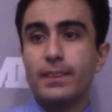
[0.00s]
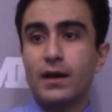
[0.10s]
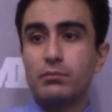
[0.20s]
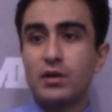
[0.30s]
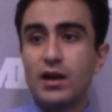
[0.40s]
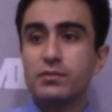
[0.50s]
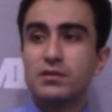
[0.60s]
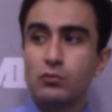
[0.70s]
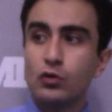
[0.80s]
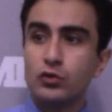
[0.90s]
and perhaps
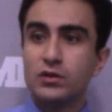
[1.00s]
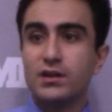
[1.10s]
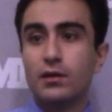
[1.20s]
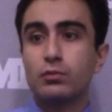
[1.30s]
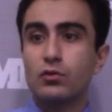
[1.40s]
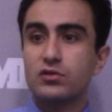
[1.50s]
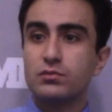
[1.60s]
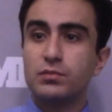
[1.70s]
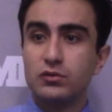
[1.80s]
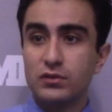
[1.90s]
a more unique
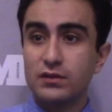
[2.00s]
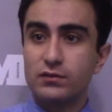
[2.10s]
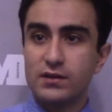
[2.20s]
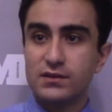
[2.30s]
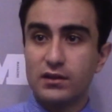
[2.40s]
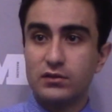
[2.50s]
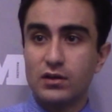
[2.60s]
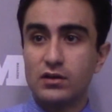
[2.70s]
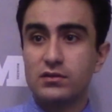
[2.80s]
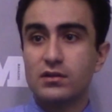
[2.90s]
approach between different
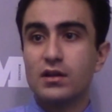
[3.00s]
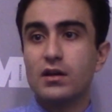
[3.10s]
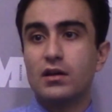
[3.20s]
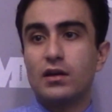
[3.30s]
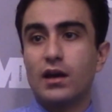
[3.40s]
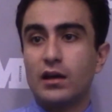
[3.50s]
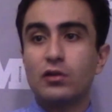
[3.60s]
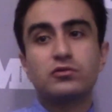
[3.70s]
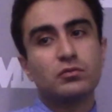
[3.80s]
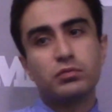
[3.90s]
centers and
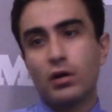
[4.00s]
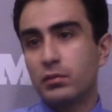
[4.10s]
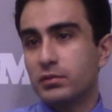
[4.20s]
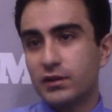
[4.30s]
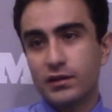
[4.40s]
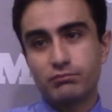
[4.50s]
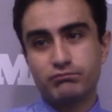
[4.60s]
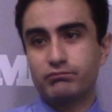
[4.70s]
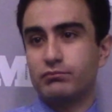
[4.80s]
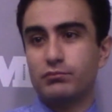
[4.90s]
also probably a
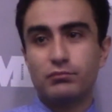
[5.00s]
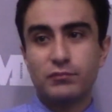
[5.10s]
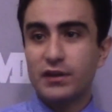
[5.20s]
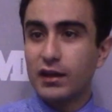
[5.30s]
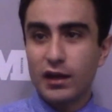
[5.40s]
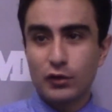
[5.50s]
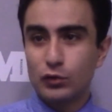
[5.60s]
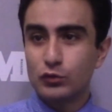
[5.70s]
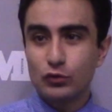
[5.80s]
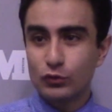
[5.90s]
decade
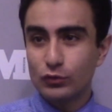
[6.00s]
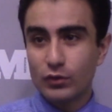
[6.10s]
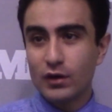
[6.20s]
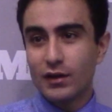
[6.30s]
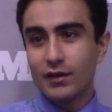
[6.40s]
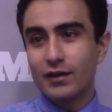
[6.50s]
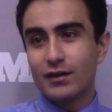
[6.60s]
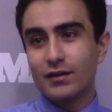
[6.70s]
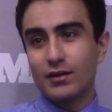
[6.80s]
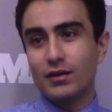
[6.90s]
or two
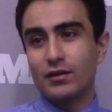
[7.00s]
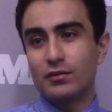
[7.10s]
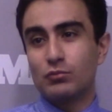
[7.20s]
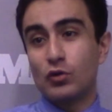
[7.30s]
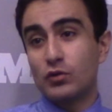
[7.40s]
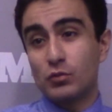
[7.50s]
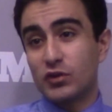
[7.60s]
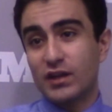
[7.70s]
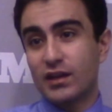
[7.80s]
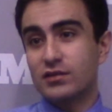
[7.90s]
uh, more, more
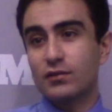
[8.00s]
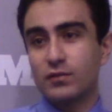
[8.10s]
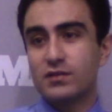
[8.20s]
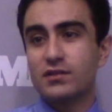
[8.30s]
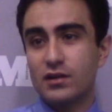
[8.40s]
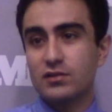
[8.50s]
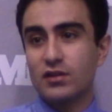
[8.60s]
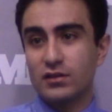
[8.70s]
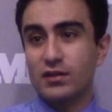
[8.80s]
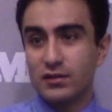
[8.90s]
decades of research
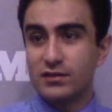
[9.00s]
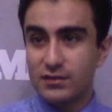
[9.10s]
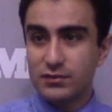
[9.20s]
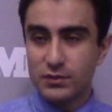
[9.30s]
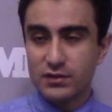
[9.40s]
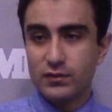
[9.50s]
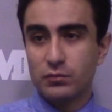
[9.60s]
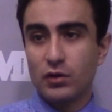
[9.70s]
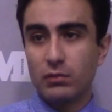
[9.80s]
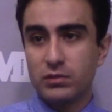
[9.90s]
on, the, on this
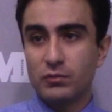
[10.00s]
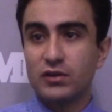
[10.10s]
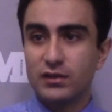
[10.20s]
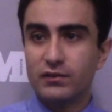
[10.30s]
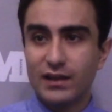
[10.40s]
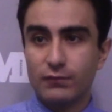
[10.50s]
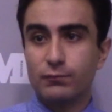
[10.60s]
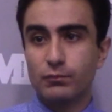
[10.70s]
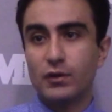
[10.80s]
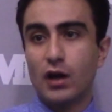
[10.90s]
specific problem until we can
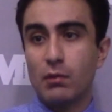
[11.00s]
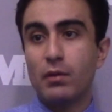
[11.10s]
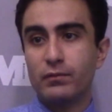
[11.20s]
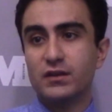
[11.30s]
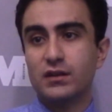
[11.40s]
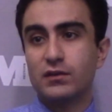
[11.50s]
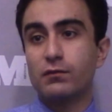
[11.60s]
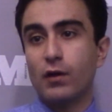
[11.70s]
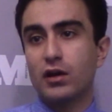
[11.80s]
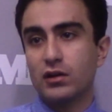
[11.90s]
come up with a
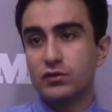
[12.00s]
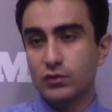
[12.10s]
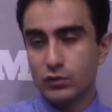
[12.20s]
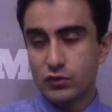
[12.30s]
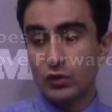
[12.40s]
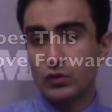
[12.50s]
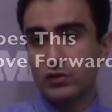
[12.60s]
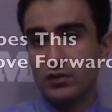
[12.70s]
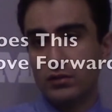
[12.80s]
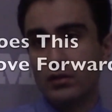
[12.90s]
final solution.